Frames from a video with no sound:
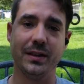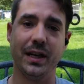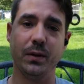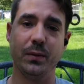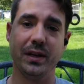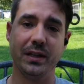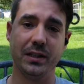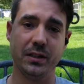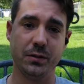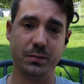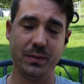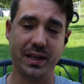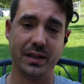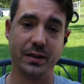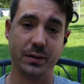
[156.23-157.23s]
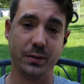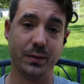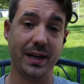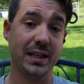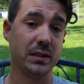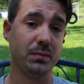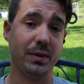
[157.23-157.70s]
I wanted to make the
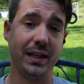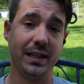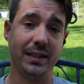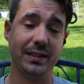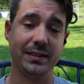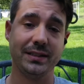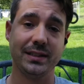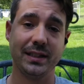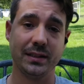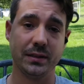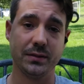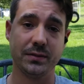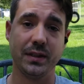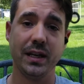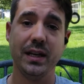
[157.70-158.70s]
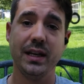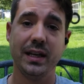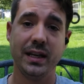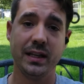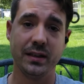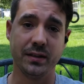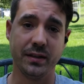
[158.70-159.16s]
grass plant itself
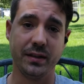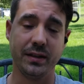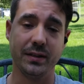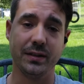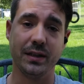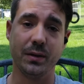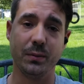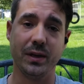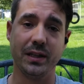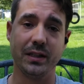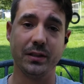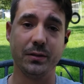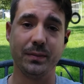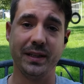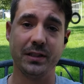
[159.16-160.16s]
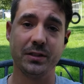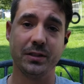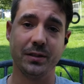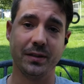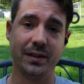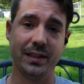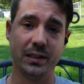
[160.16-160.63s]
healthier. I wanted to make
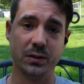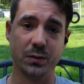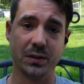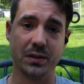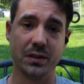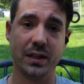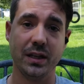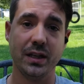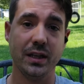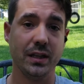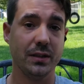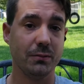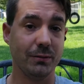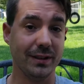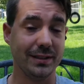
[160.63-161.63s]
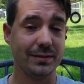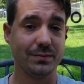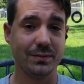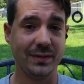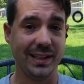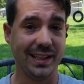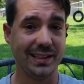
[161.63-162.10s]
sure things were, well,
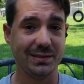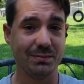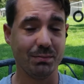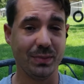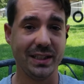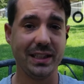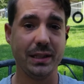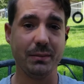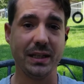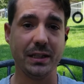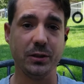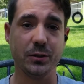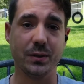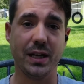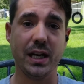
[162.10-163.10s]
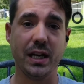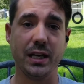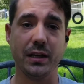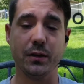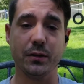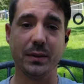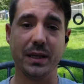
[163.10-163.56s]
not bleeding me dry
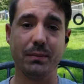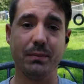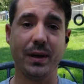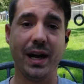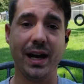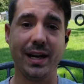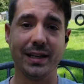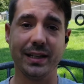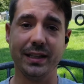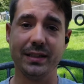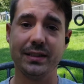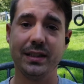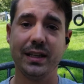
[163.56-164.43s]
out of my pocket.